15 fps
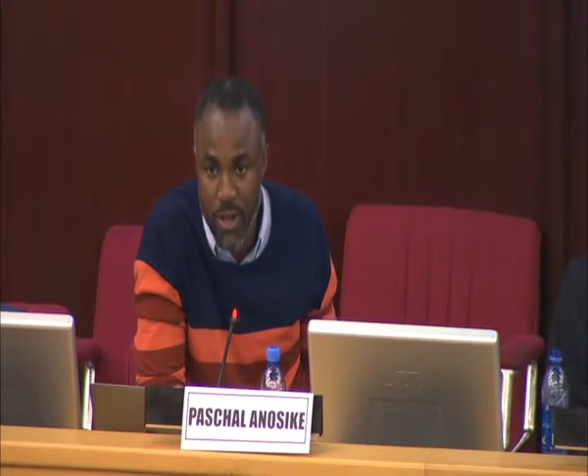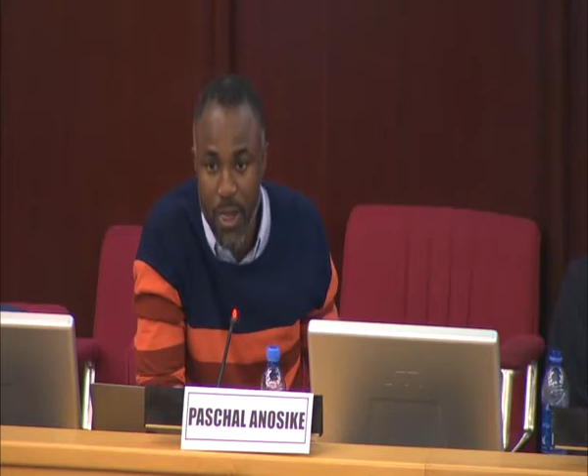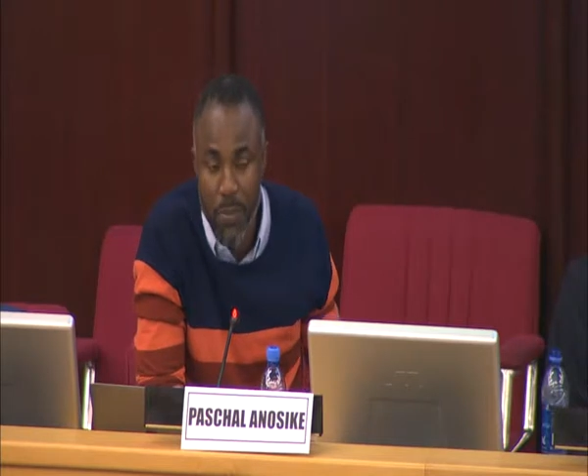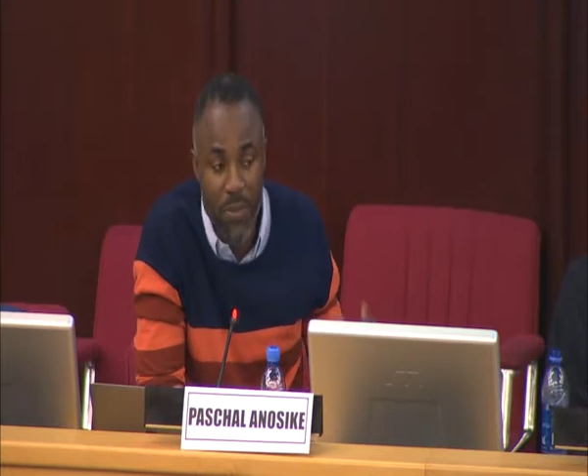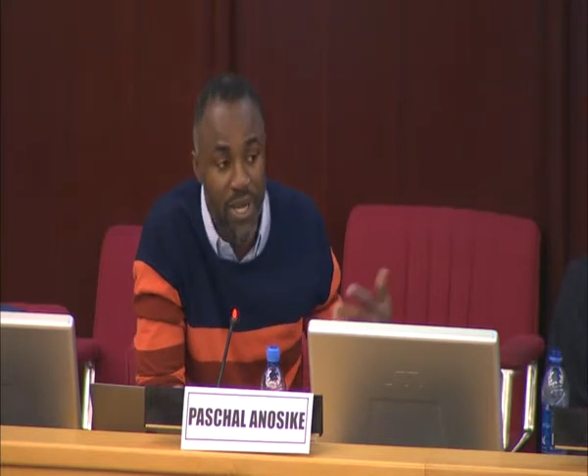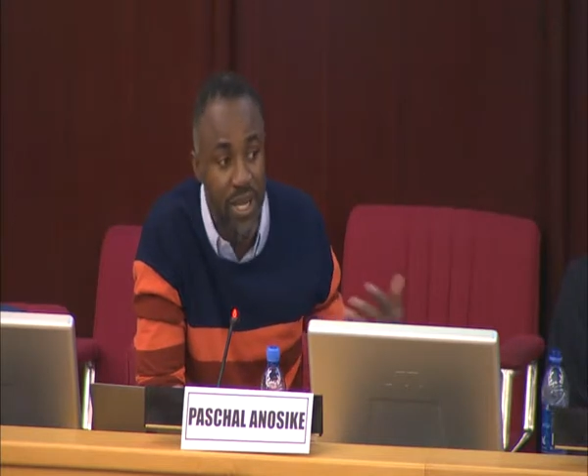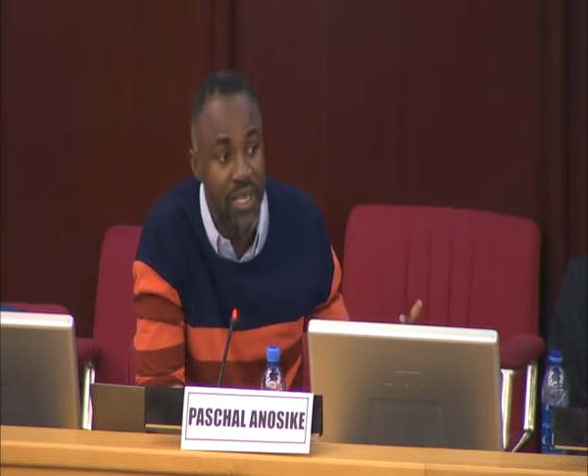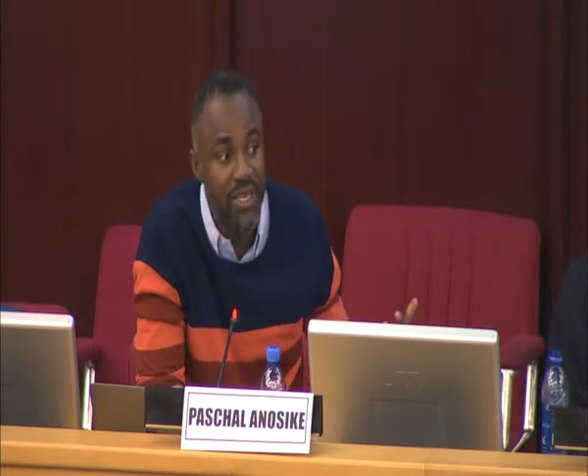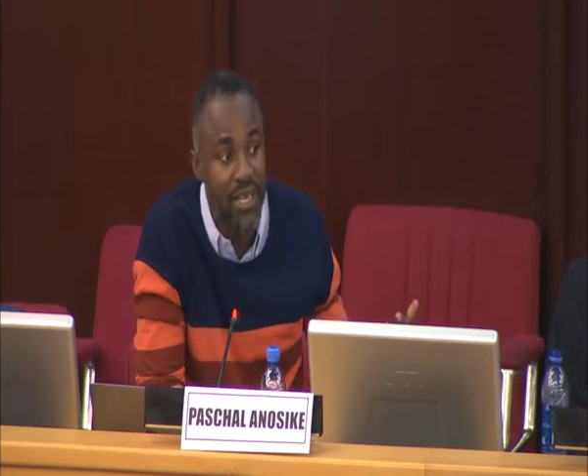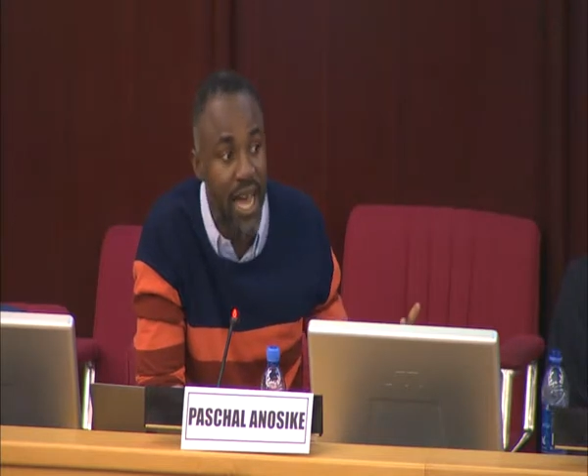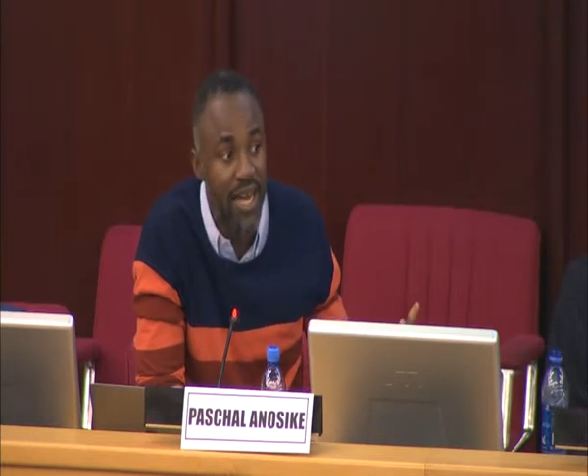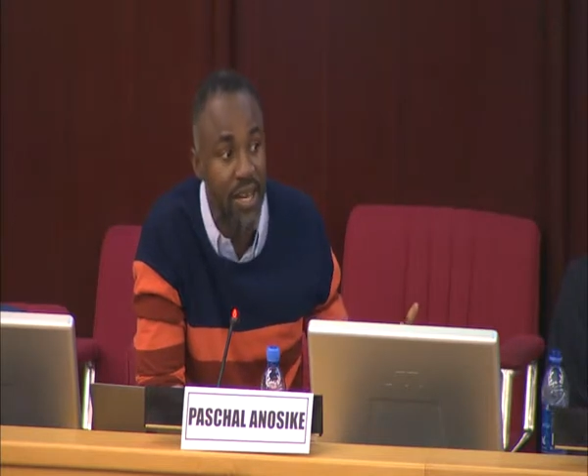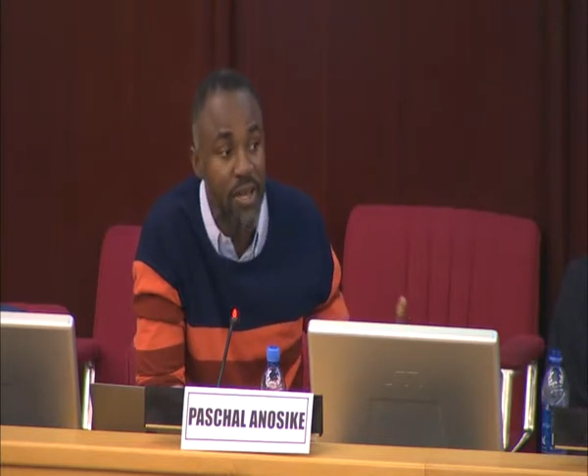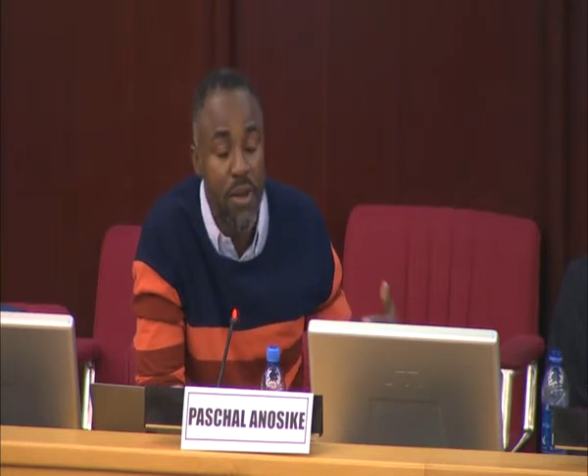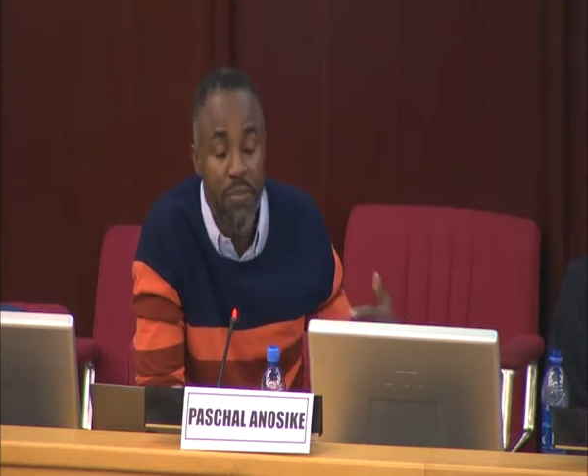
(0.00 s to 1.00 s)
meaning
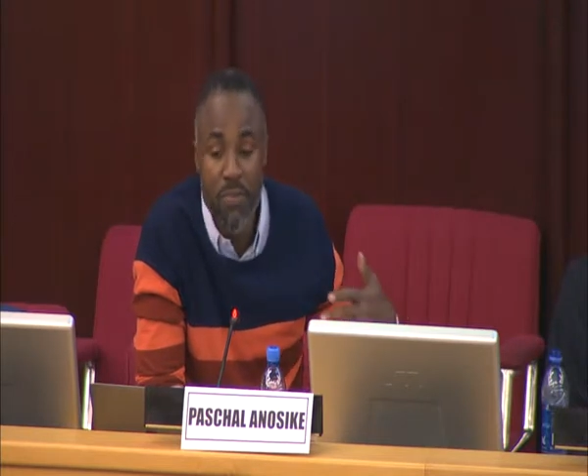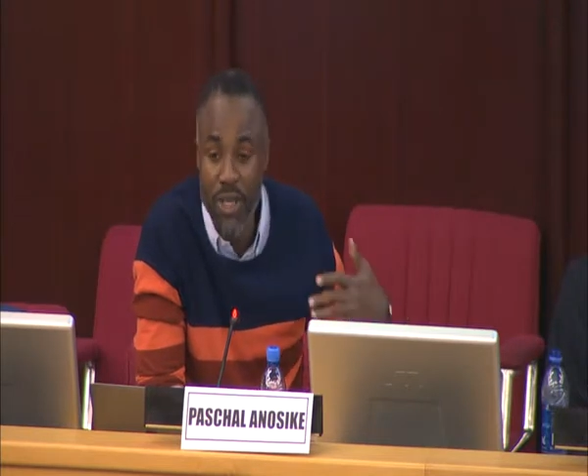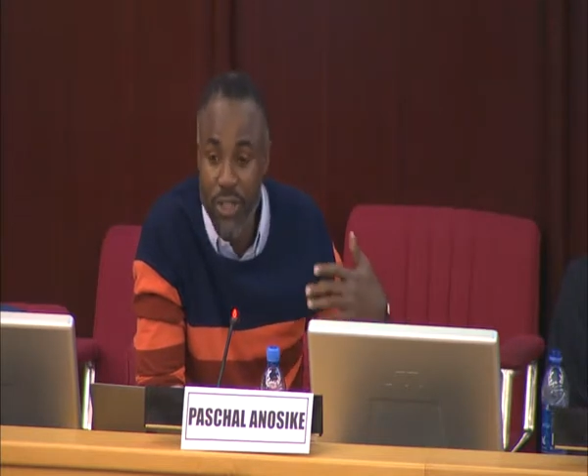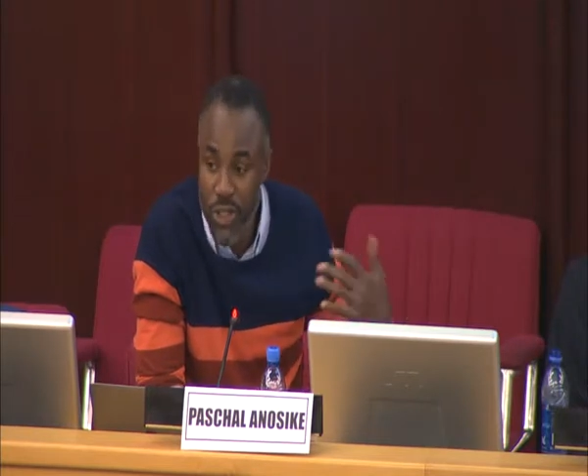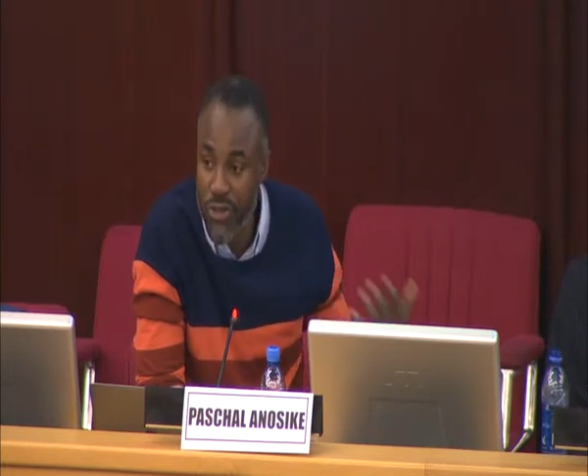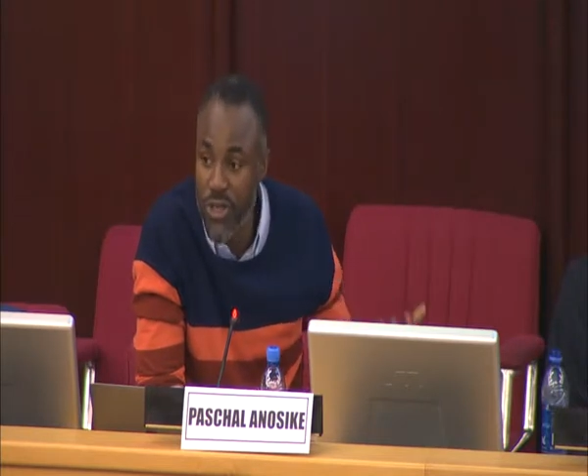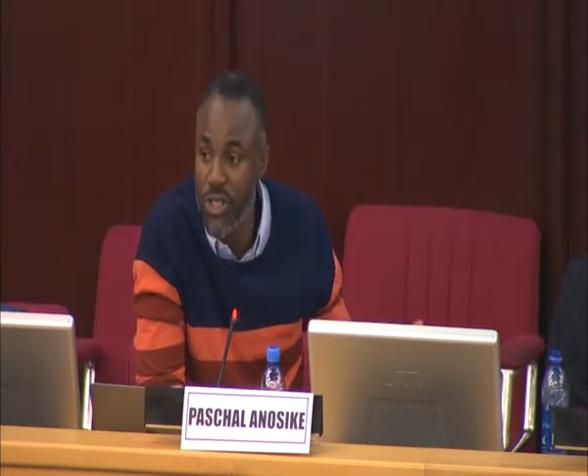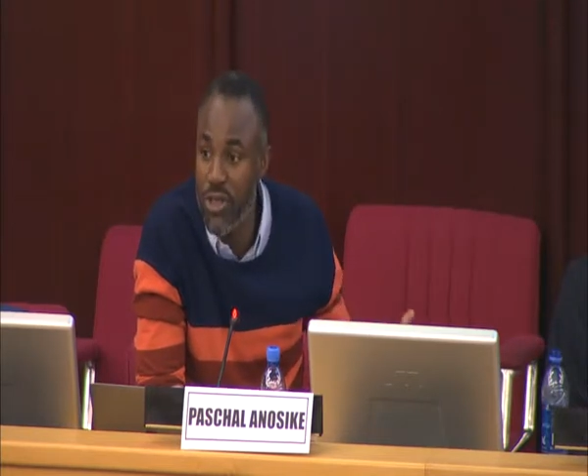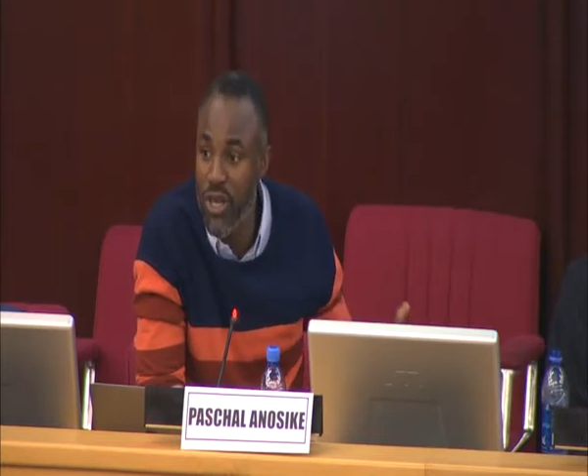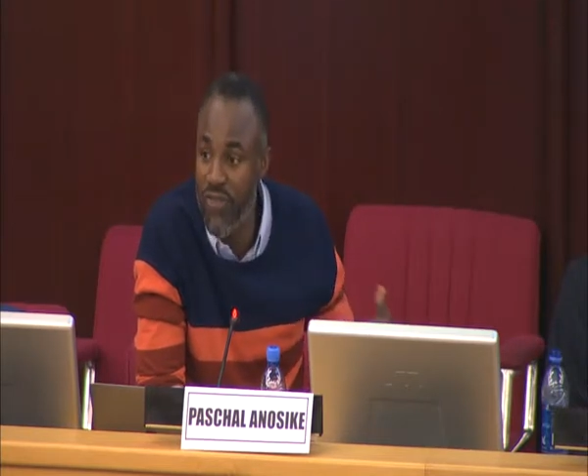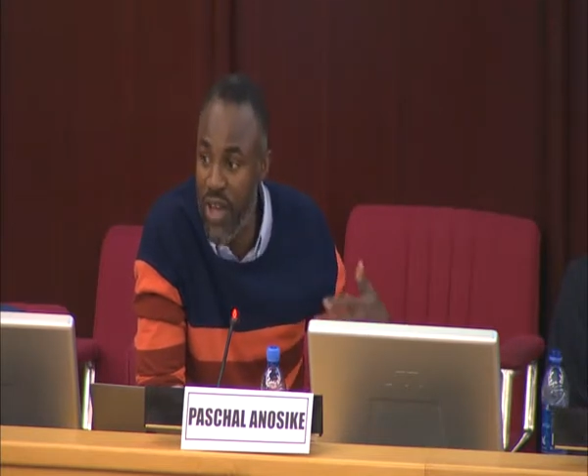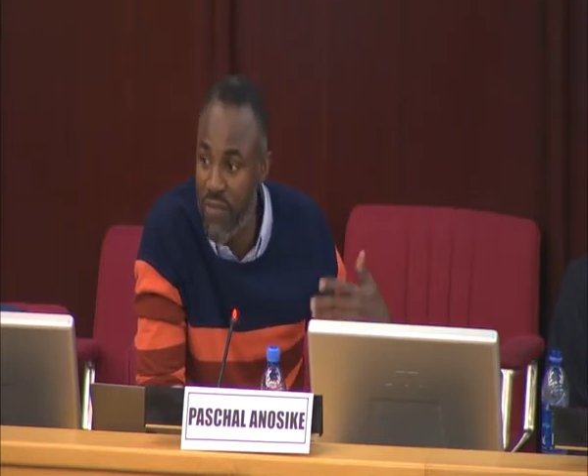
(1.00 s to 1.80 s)
that majority of